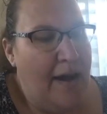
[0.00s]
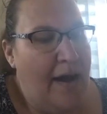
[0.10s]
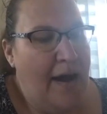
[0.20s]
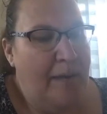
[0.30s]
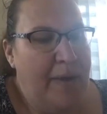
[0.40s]

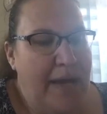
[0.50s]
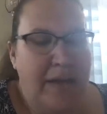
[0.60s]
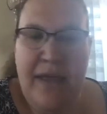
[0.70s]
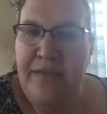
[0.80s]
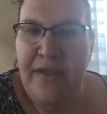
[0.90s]

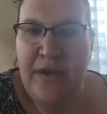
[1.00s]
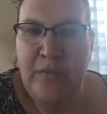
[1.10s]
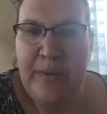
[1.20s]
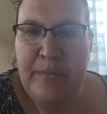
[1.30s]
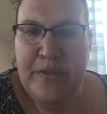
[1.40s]
and then you'll
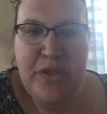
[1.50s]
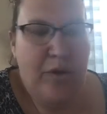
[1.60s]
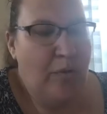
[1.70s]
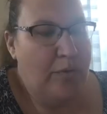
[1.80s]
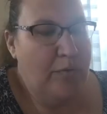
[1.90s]
be able to
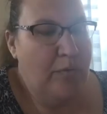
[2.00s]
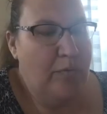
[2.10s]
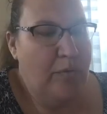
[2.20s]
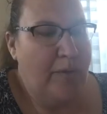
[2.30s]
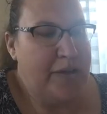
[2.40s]
go
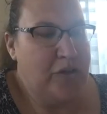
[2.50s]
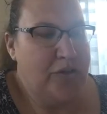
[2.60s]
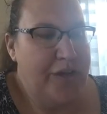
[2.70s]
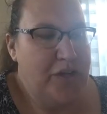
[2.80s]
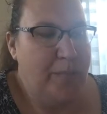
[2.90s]
through the
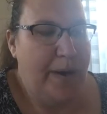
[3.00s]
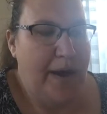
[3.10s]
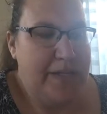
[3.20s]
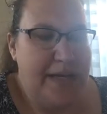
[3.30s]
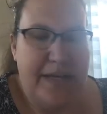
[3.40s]
registration
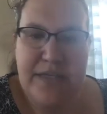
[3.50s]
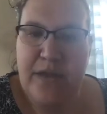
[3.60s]
process.